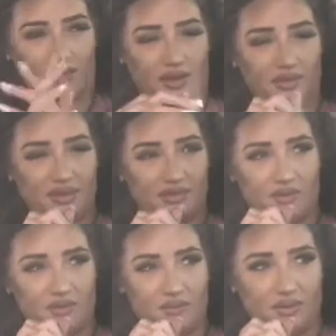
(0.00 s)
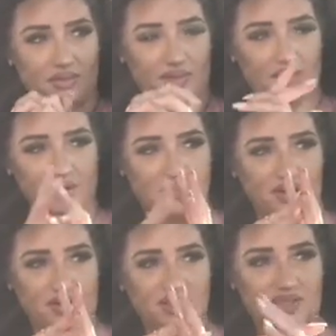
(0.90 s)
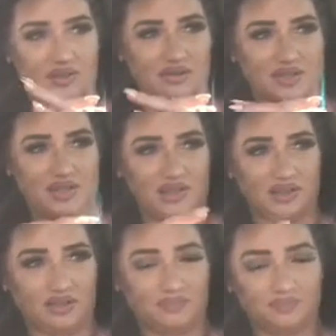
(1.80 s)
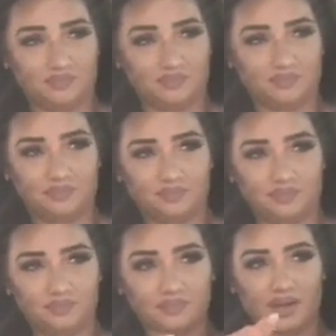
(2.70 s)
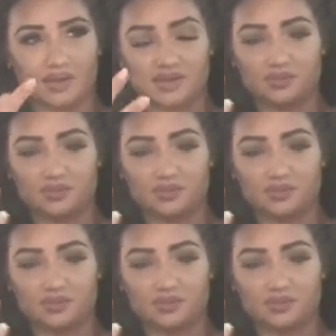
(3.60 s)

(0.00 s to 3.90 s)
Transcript: I think that the one thing that Amira doesn't understand is